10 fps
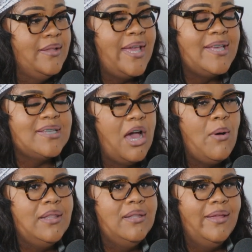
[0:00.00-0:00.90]
That's how
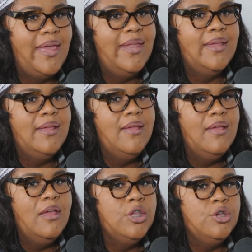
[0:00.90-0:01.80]
I look at it.
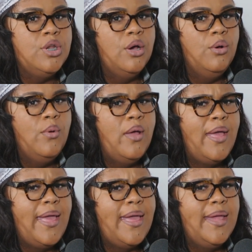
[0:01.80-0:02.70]
You know,
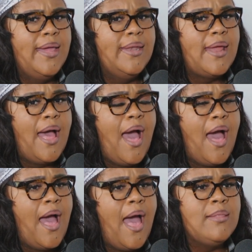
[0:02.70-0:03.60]
and
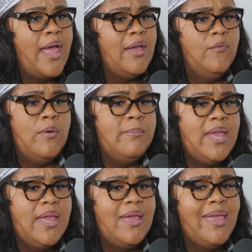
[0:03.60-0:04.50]
like for
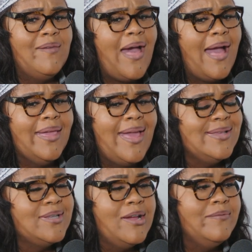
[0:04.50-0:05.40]
me, if I
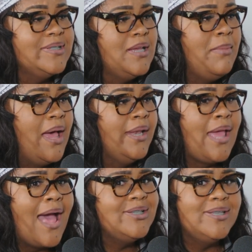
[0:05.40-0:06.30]
can't service somebody,
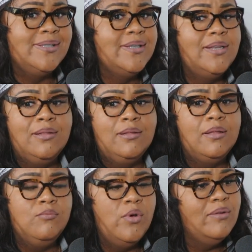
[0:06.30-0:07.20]
I just sent
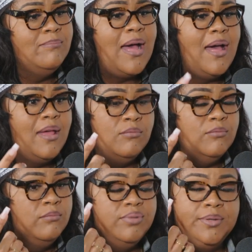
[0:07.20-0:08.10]
one of my
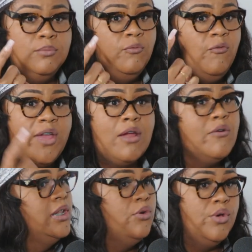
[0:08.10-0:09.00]

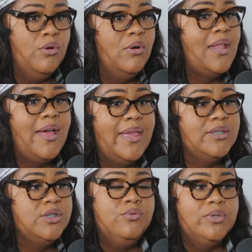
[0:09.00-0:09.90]
very loyal
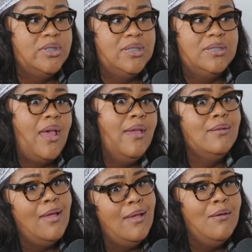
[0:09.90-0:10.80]
clients who was just like,
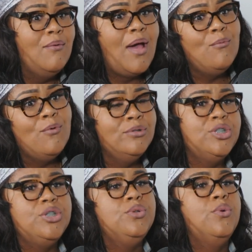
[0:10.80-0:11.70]
no, I want
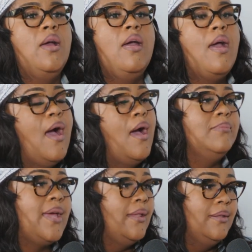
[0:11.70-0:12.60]
you.
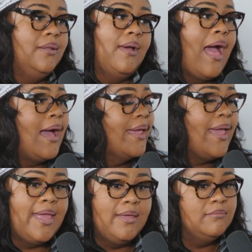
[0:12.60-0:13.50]
I'm like, look, I
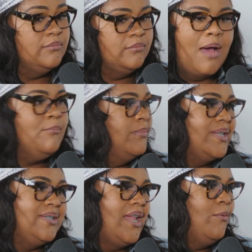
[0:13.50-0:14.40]
can't. I'm
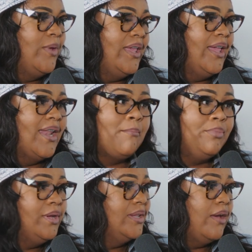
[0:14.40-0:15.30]
busy that weekend. I'm
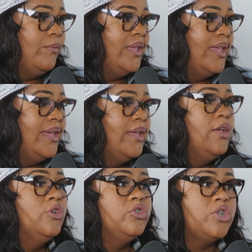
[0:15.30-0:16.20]
booked that weekend.
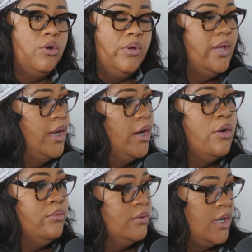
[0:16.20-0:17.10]
So here
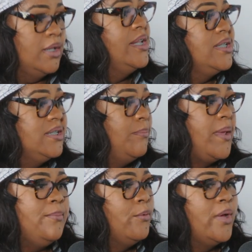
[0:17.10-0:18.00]
goes a list of
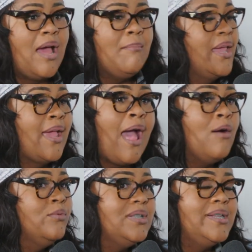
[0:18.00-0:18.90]
people. And I mean,
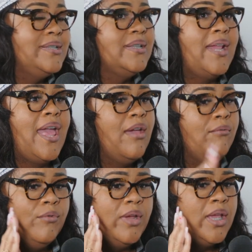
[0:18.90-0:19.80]
I was listing
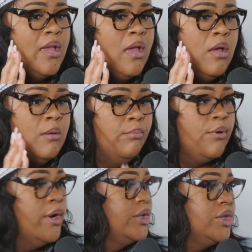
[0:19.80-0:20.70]
every
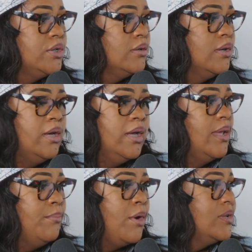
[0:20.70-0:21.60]
brunch
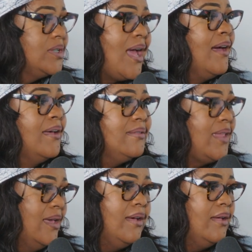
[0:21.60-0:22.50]
cooking person I could
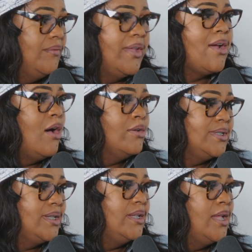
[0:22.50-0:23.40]
think of in
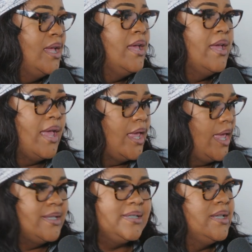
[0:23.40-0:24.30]
Austin
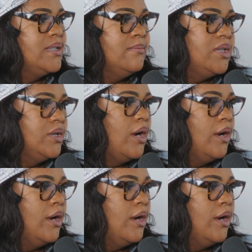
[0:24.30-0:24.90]
and sent them to her.